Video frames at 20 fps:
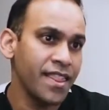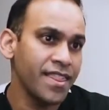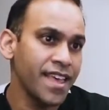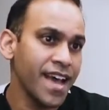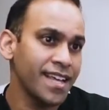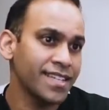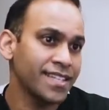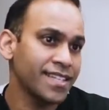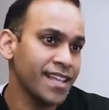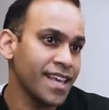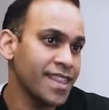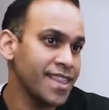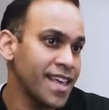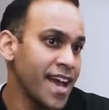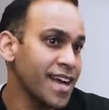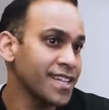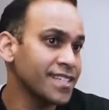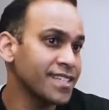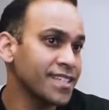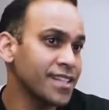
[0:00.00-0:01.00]
and
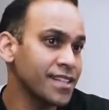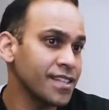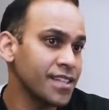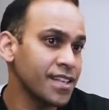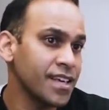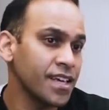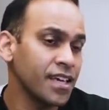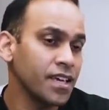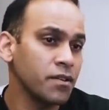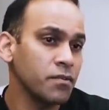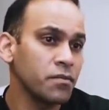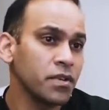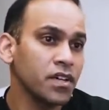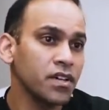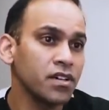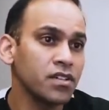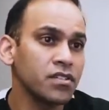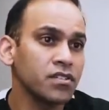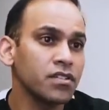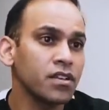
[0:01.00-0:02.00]
that's the thing,
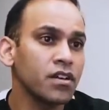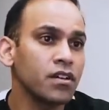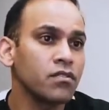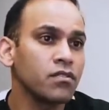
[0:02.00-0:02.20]
because